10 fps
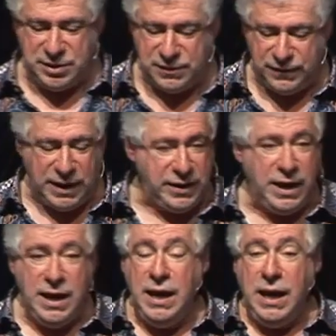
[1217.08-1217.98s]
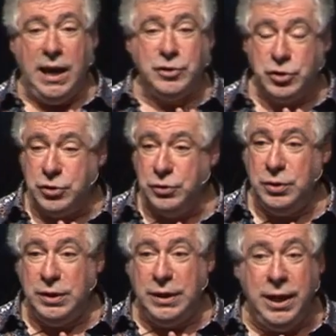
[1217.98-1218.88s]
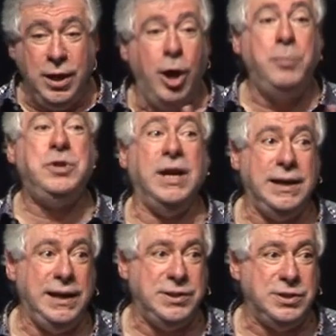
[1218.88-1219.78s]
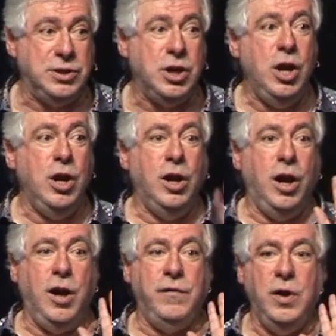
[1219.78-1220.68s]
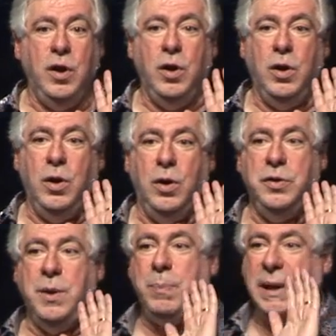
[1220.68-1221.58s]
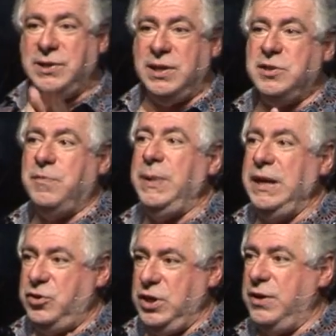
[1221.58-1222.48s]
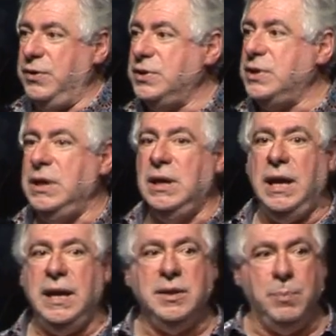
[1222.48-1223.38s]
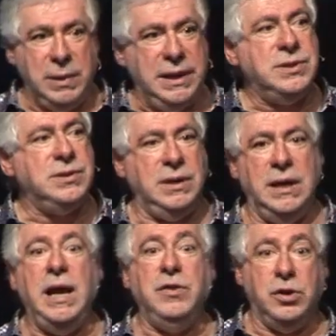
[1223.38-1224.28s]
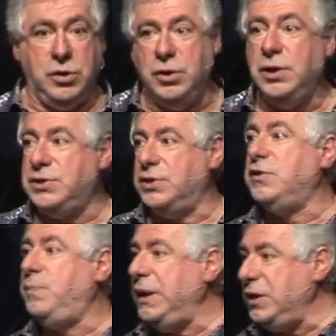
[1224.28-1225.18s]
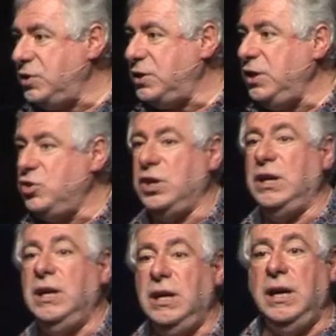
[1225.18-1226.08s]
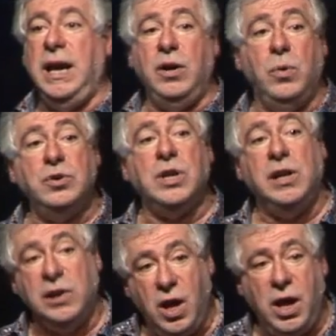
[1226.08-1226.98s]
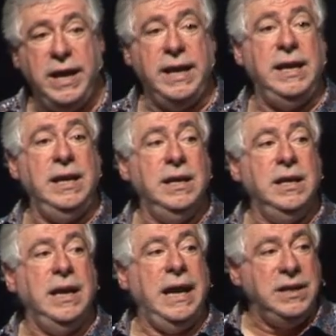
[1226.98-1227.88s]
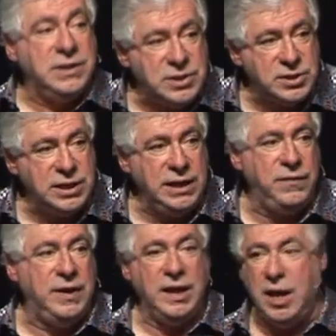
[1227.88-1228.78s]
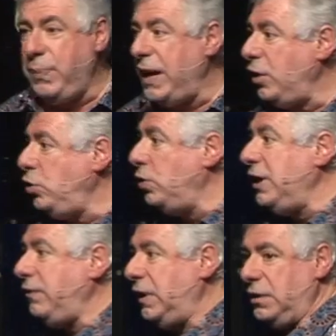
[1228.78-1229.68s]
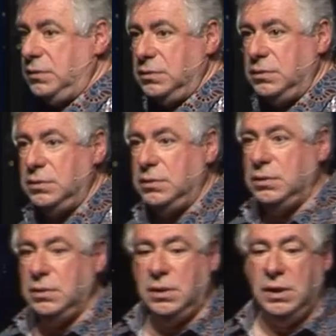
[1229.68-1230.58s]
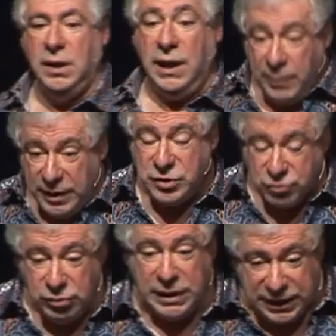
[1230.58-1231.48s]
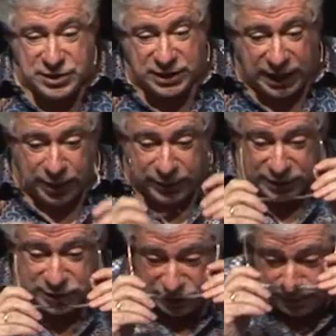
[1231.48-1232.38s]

and Sapphira are two object lessons of the blessings of being generous and the curses of being stingy and also lying and deceiving about your giving. And I mean, it's really scary. It's not